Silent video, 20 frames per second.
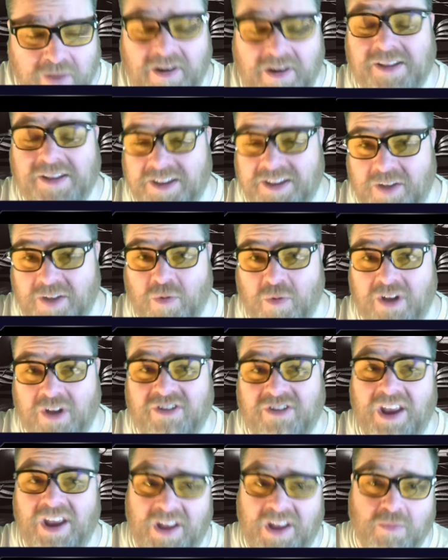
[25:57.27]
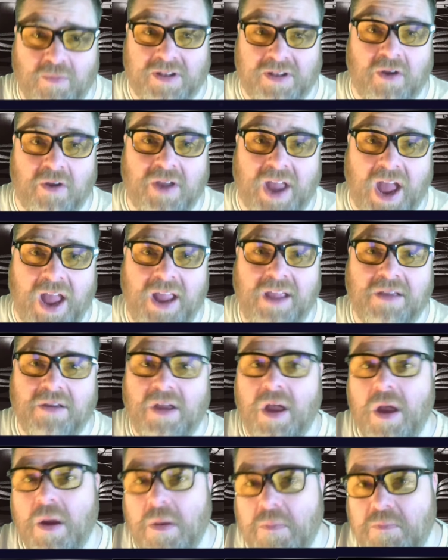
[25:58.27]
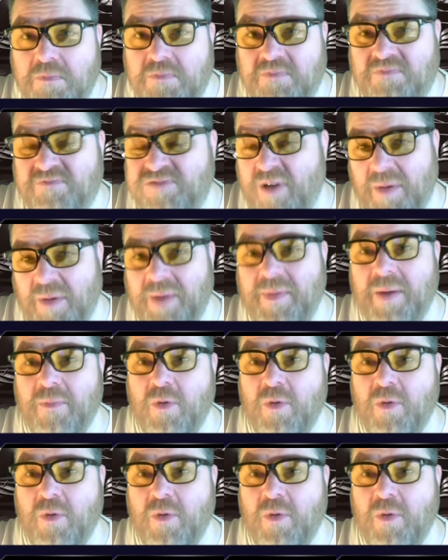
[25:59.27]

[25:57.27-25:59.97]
race. I did watch it. It was okay. Probably a bit